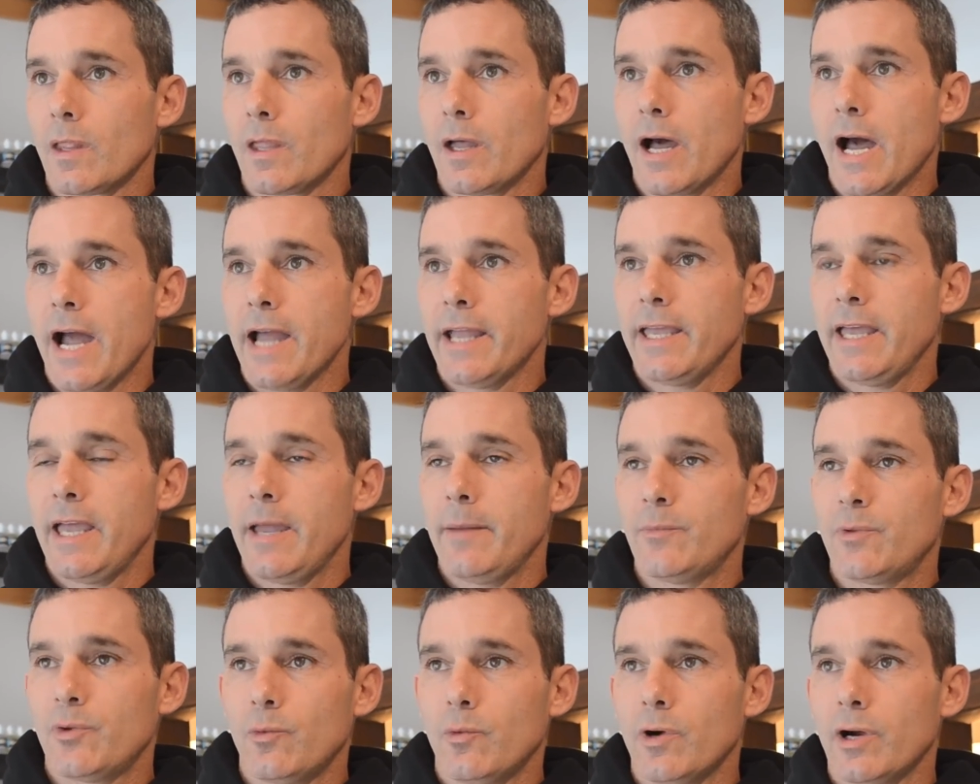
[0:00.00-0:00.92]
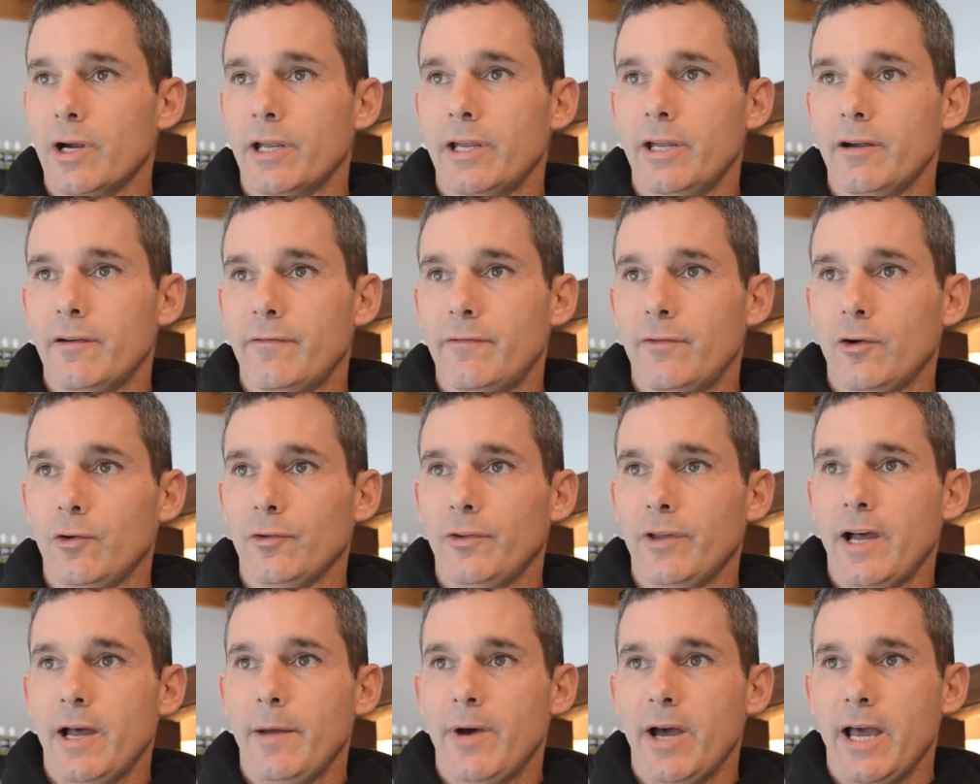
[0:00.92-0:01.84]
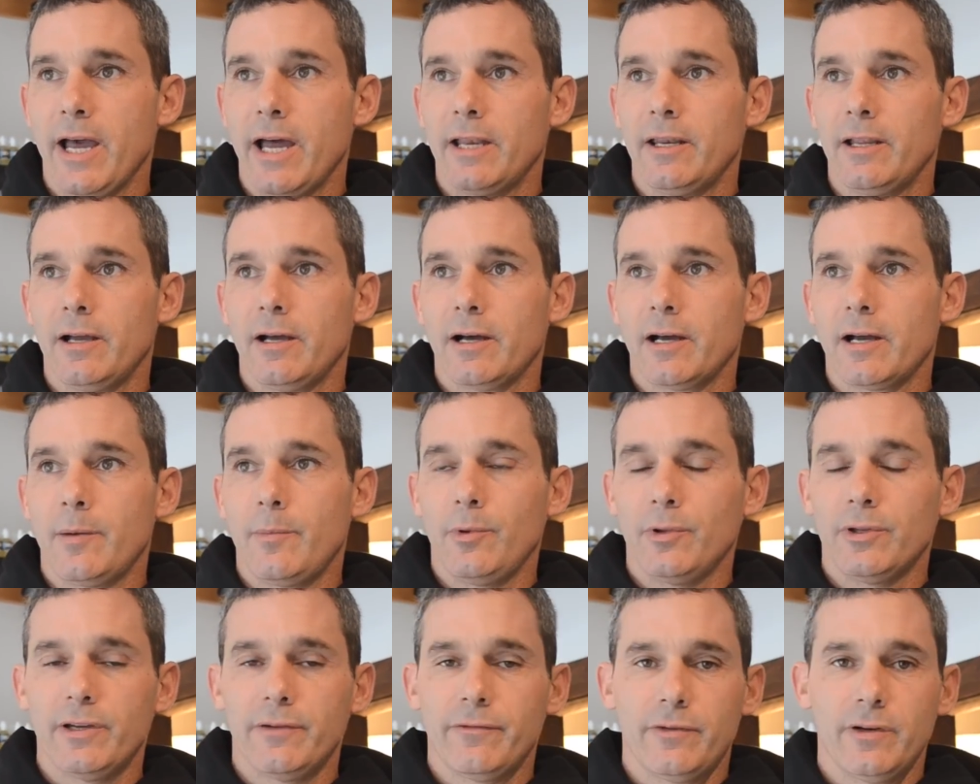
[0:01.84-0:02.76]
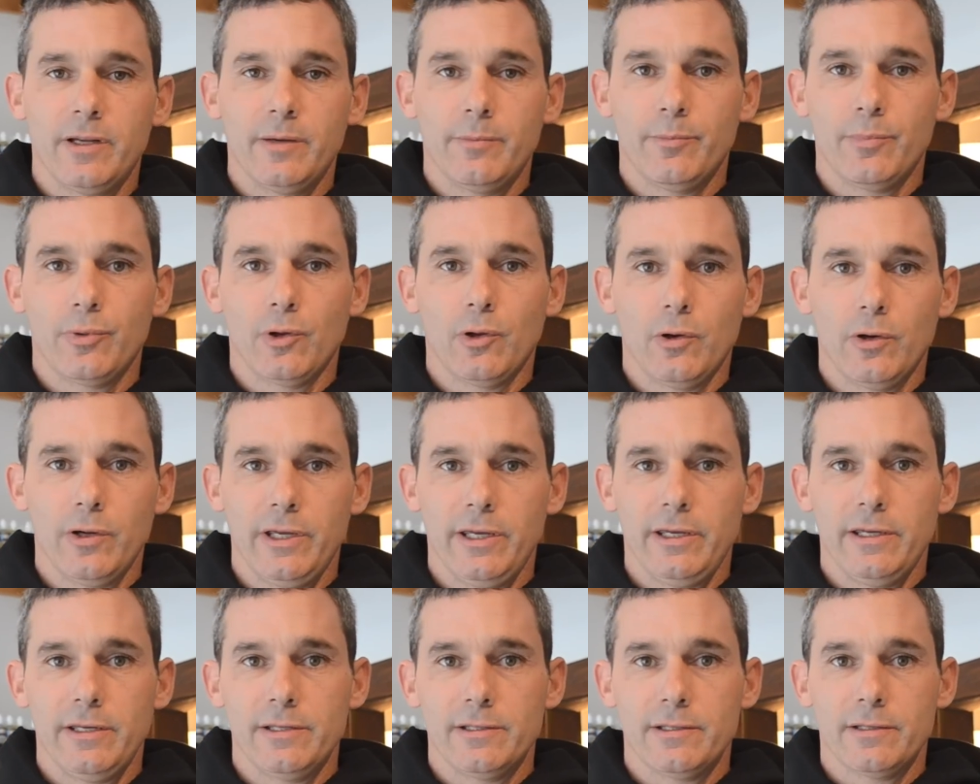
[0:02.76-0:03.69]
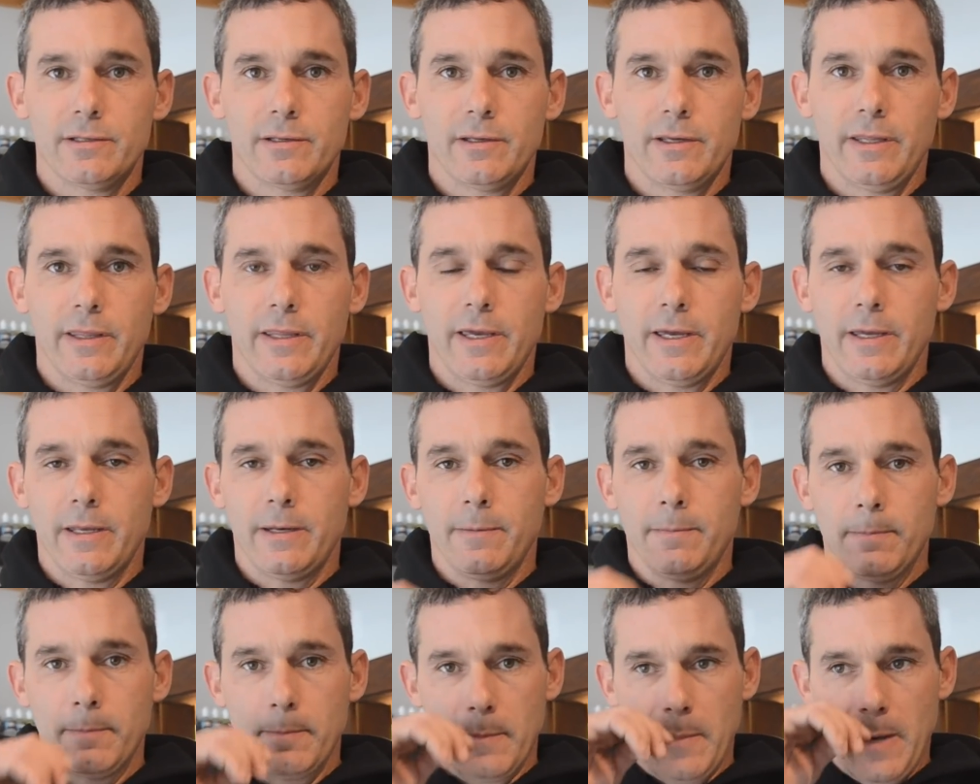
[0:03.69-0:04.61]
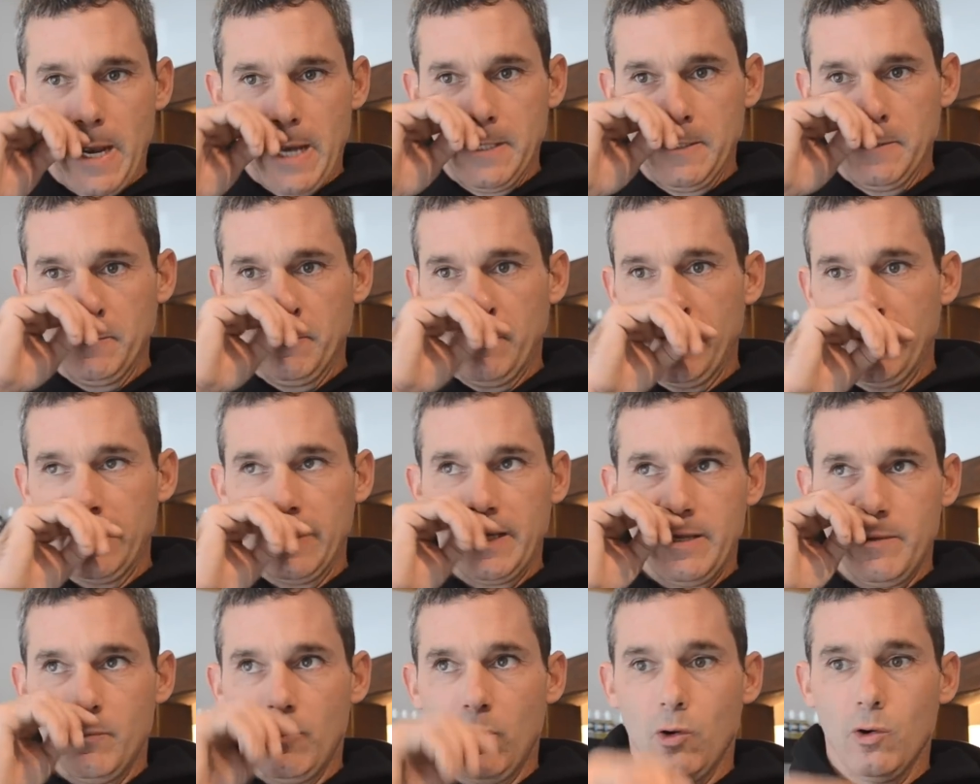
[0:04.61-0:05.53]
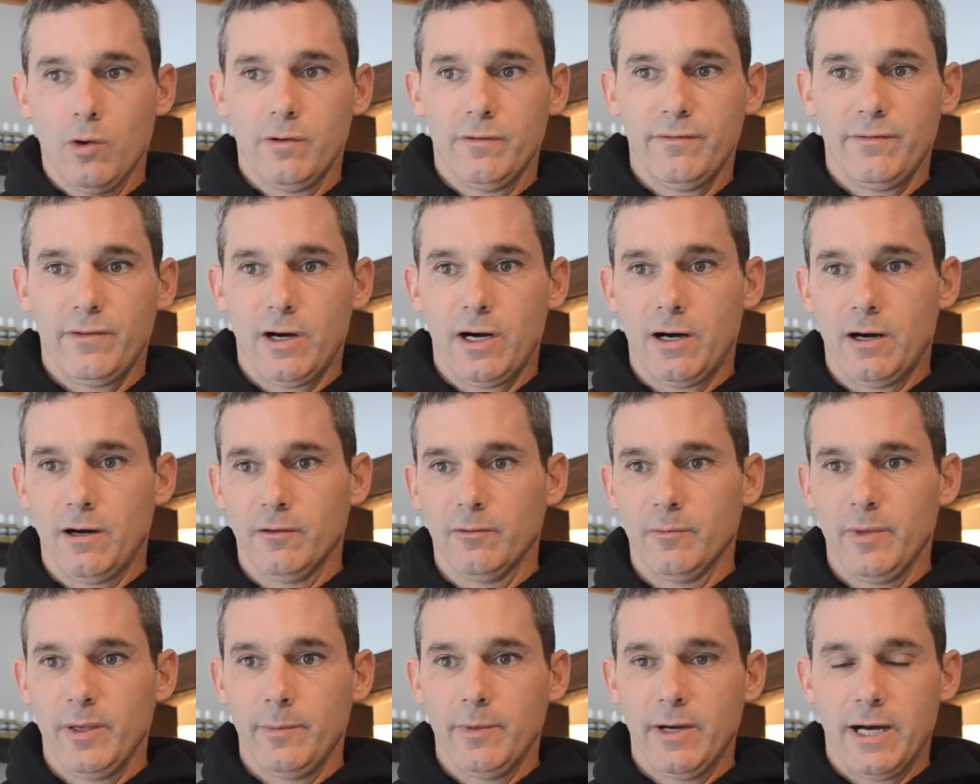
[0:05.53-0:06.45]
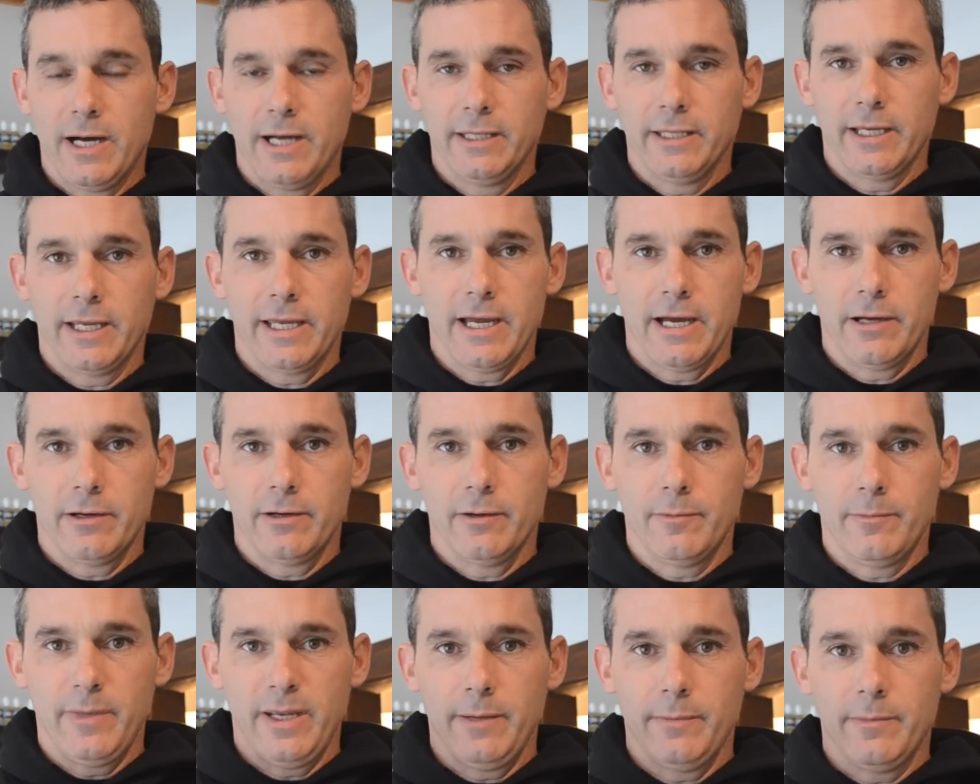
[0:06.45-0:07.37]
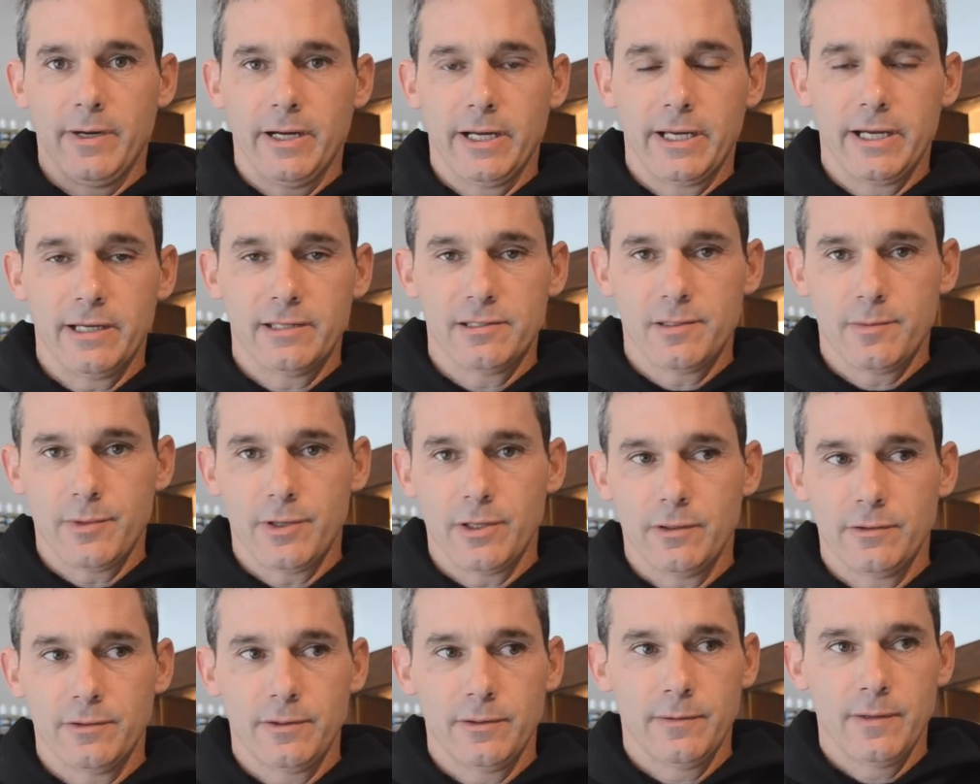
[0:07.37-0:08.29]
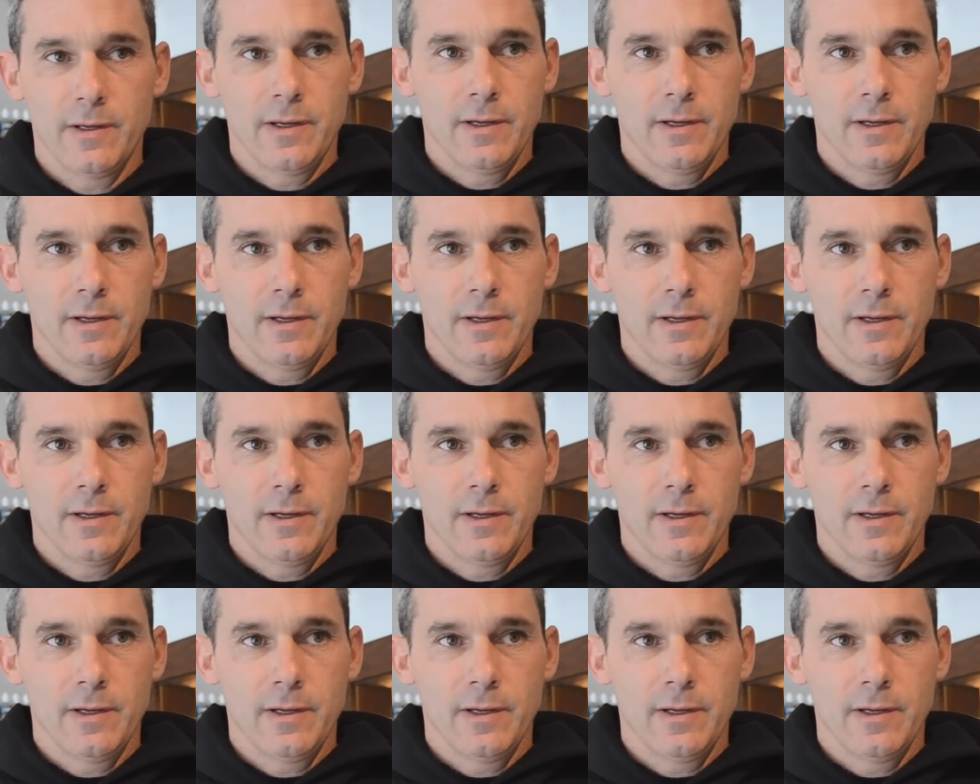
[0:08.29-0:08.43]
I came to work here full time. I had a couple different employees, and then I just wanted to get more involved, be behind the counter, meet my customers.